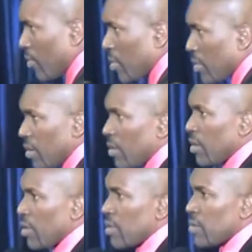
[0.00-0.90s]

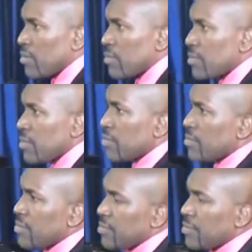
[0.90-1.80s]

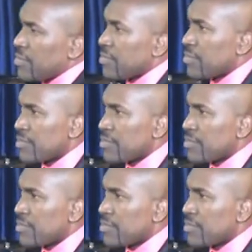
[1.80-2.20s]
(silence)